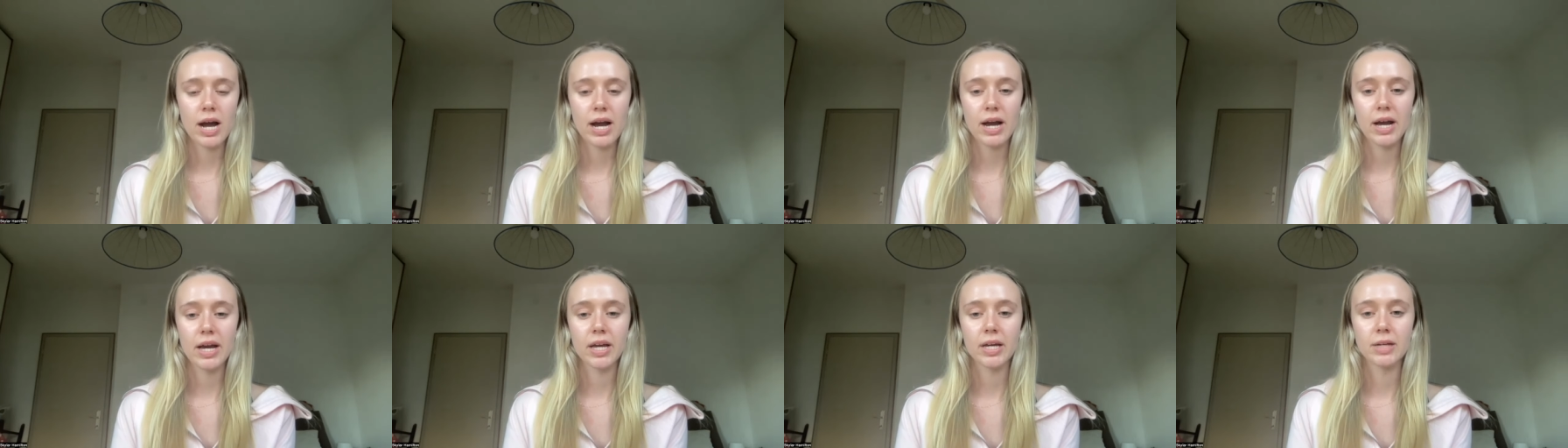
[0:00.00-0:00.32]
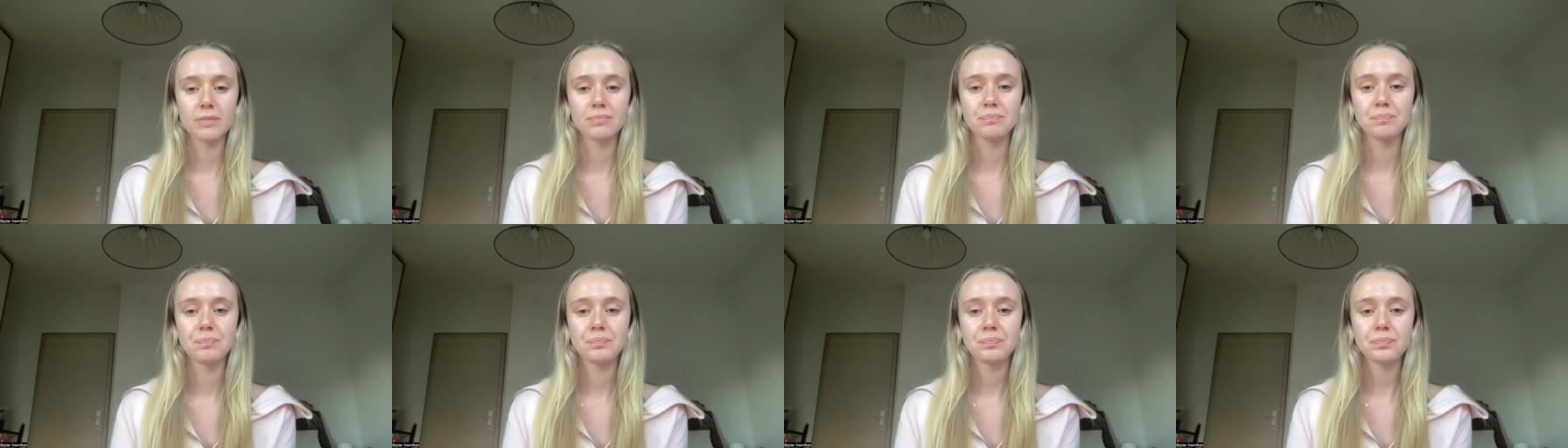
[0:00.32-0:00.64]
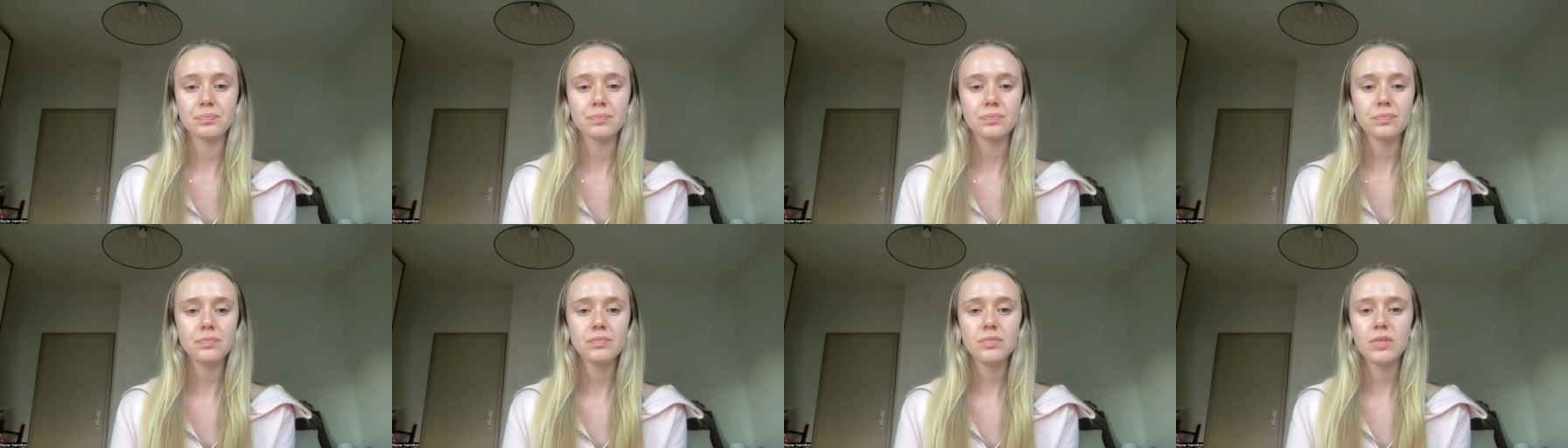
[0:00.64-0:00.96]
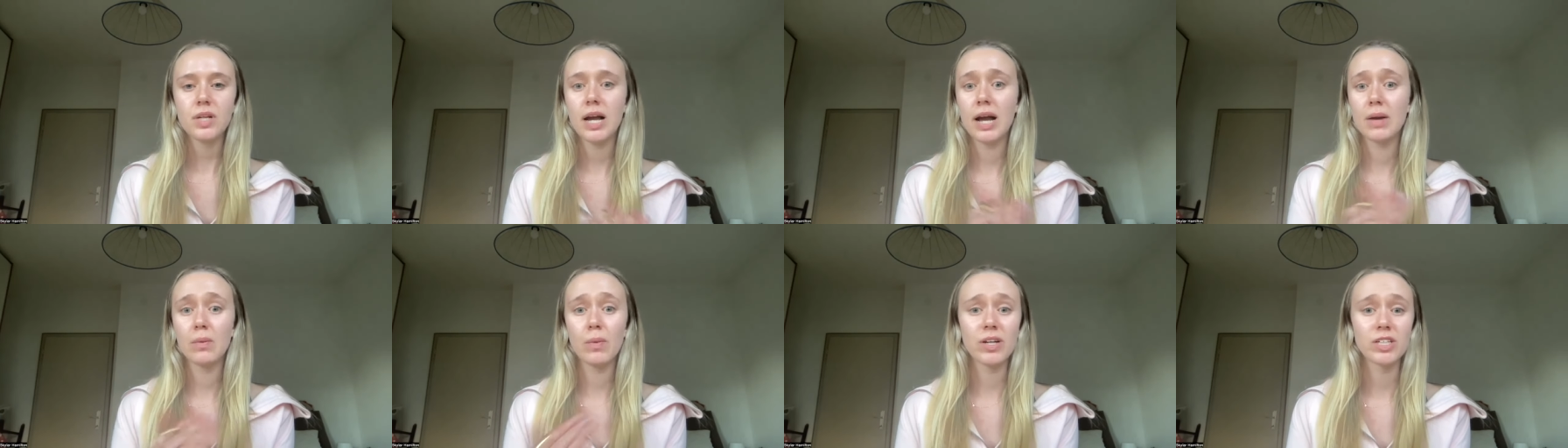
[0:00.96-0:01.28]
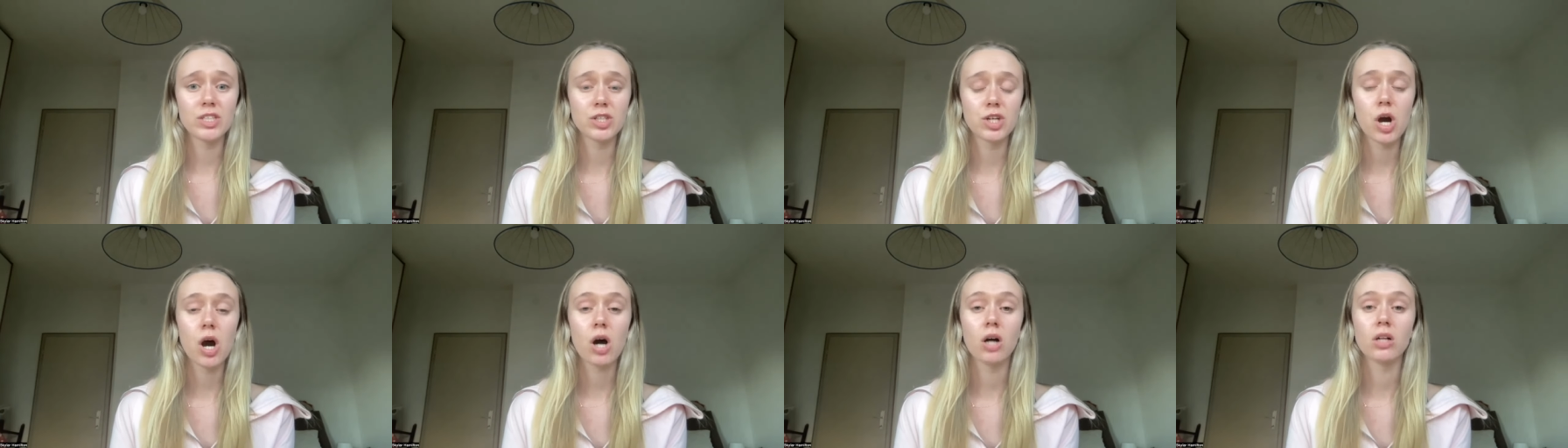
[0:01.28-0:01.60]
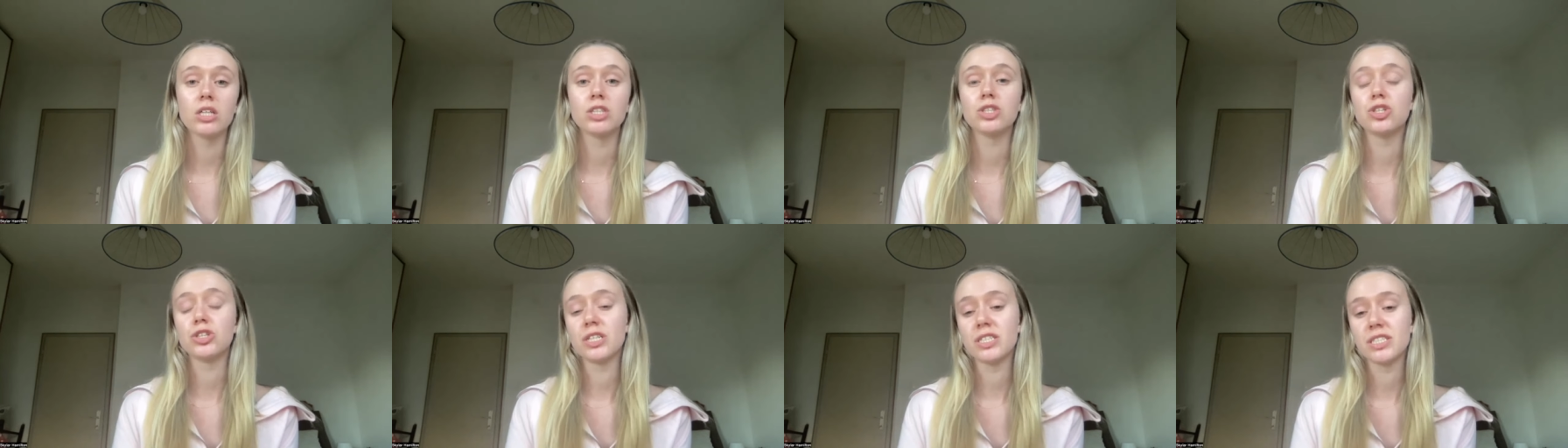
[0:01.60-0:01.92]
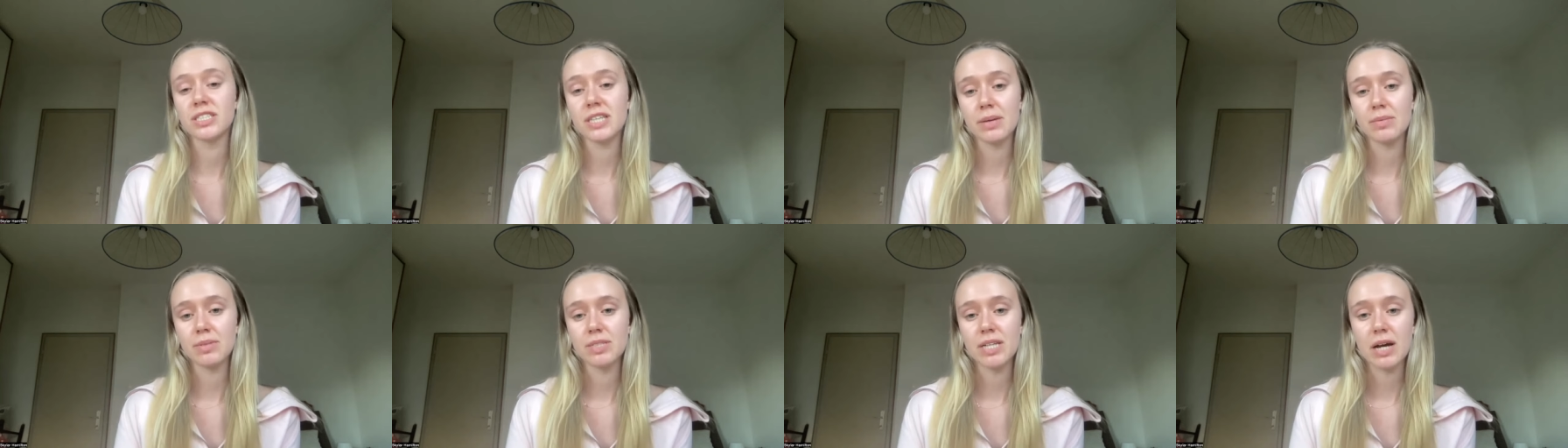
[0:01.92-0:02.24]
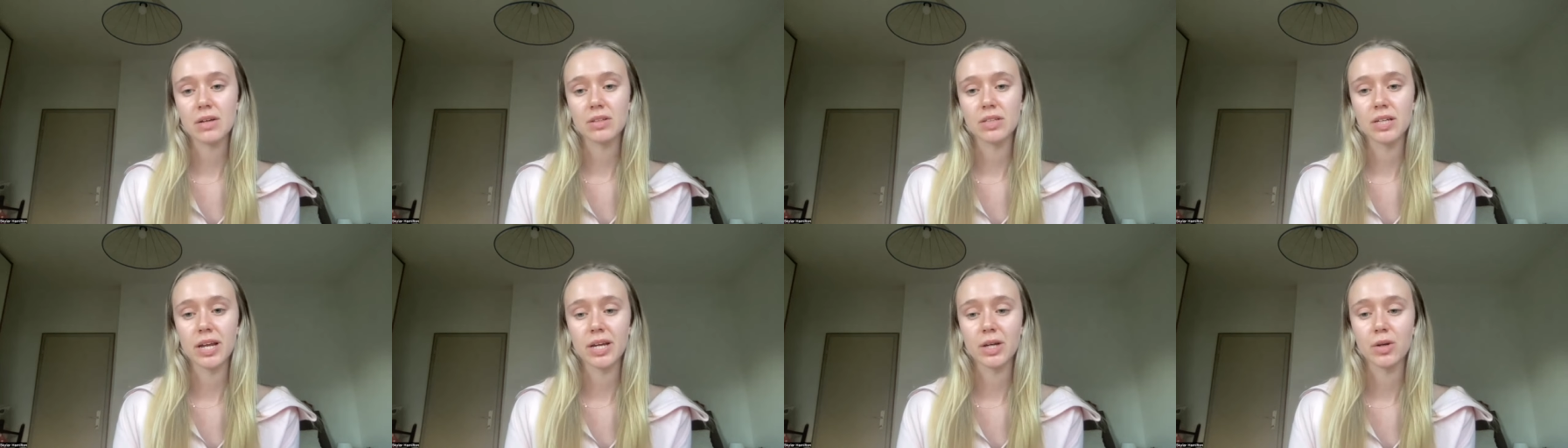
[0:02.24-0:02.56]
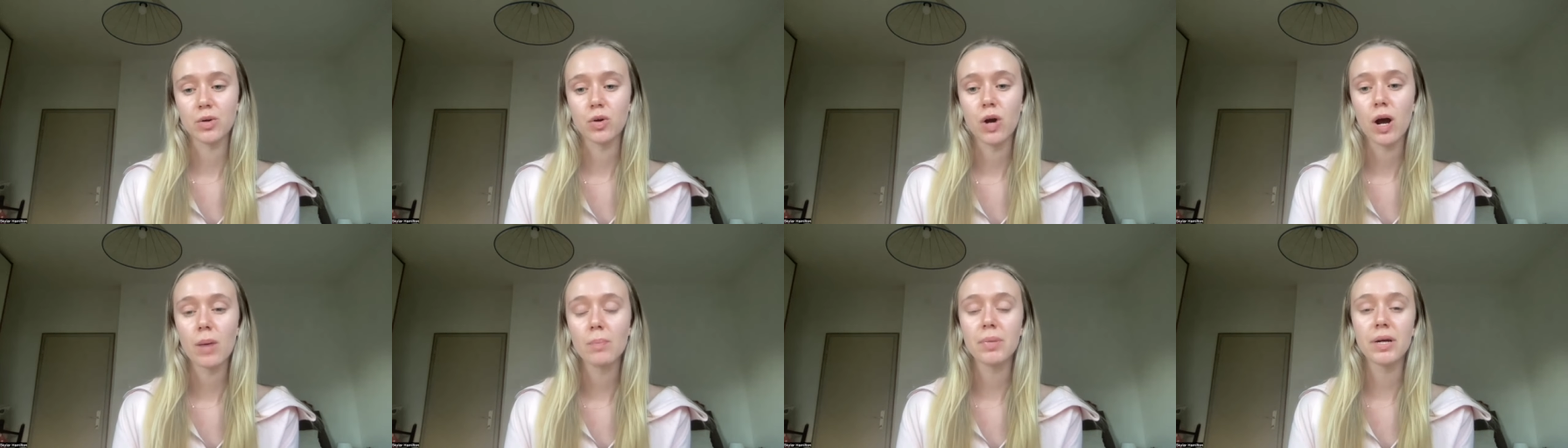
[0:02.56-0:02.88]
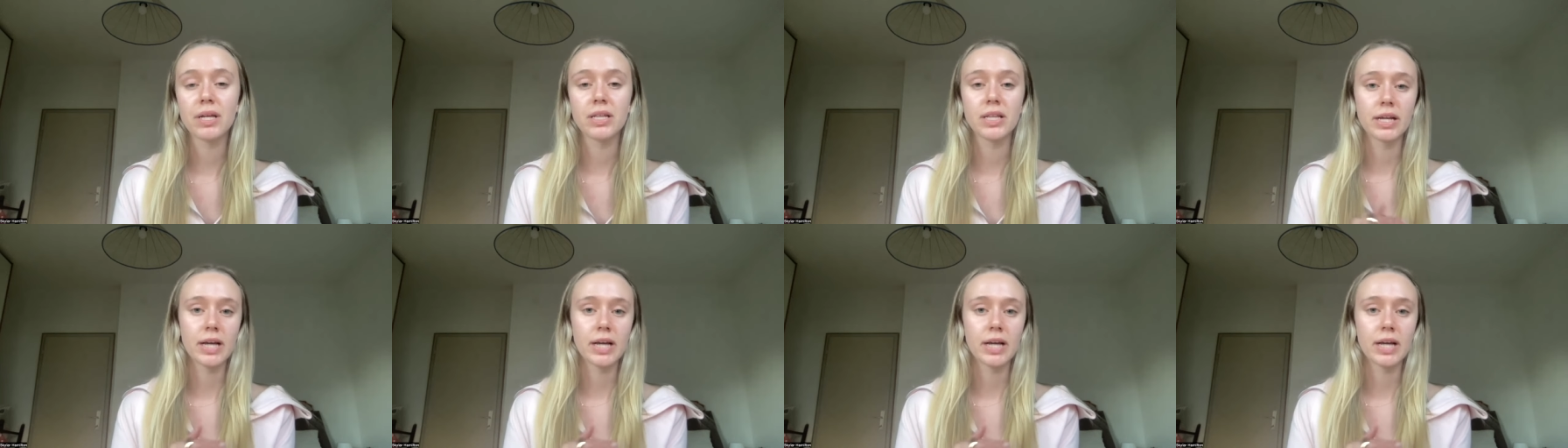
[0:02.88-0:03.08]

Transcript: I I went to college in the same town that I grew up in.